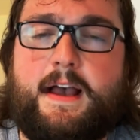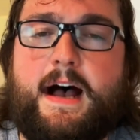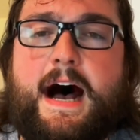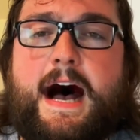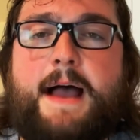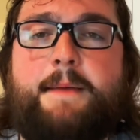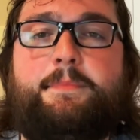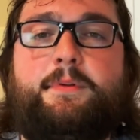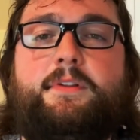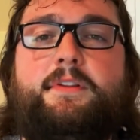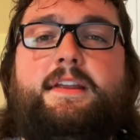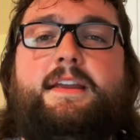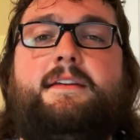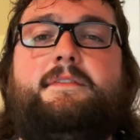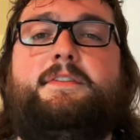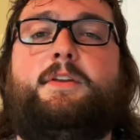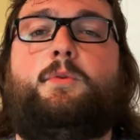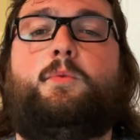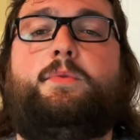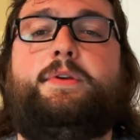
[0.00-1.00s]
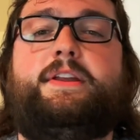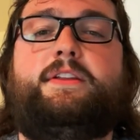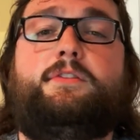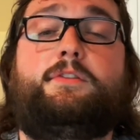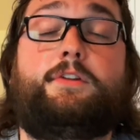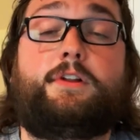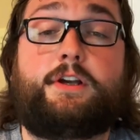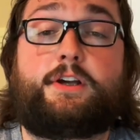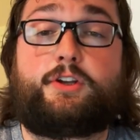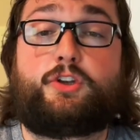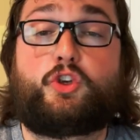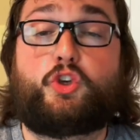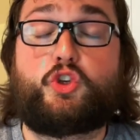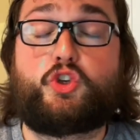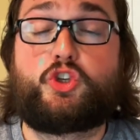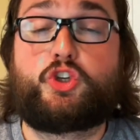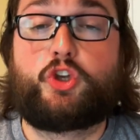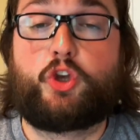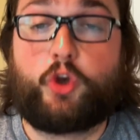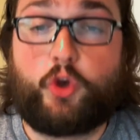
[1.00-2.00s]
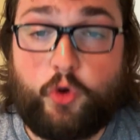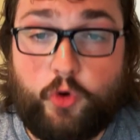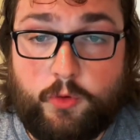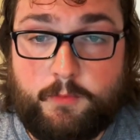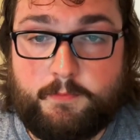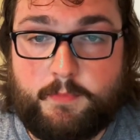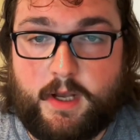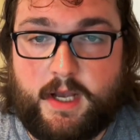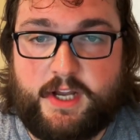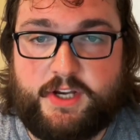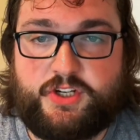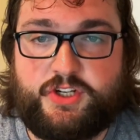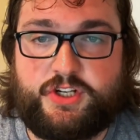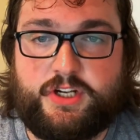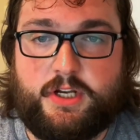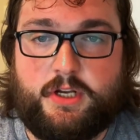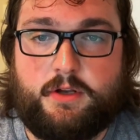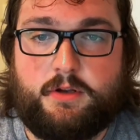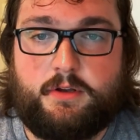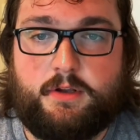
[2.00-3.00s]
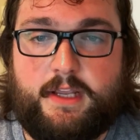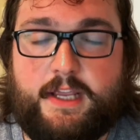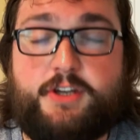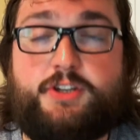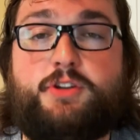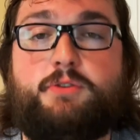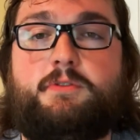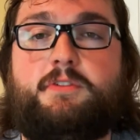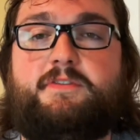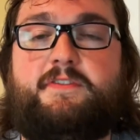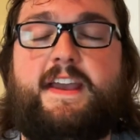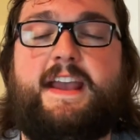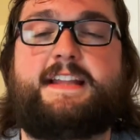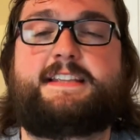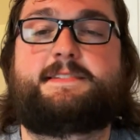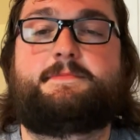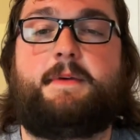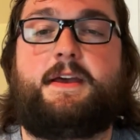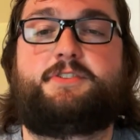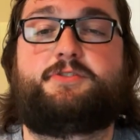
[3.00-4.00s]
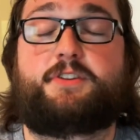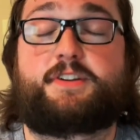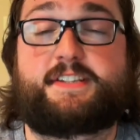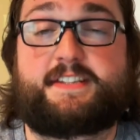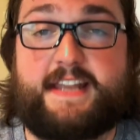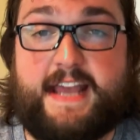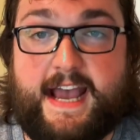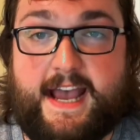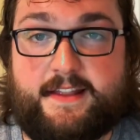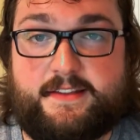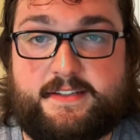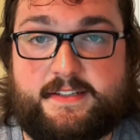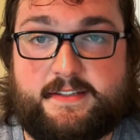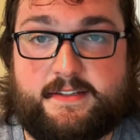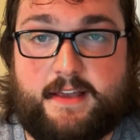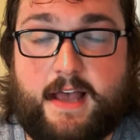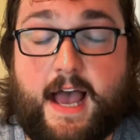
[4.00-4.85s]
I believe that we look too much into advanced metric stats.